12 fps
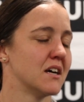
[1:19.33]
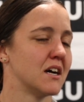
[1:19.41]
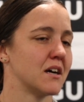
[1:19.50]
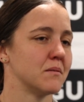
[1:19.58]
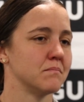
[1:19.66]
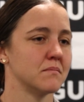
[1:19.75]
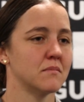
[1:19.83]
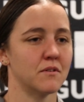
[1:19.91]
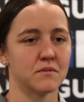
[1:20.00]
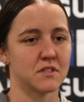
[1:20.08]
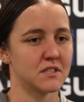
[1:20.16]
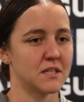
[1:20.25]

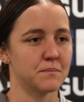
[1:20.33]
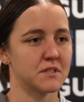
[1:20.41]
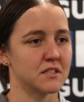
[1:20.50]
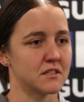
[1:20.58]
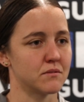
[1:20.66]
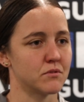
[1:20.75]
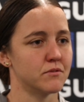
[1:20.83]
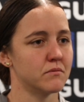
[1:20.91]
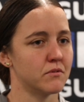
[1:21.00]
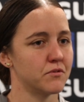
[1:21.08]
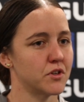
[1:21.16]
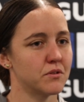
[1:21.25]
obviously Temps does the
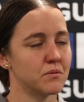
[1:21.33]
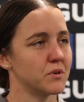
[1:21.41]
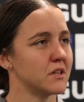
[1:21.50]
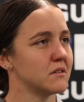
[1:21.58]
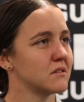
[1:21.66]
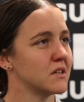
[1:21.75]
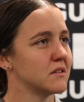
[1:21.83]
review, and we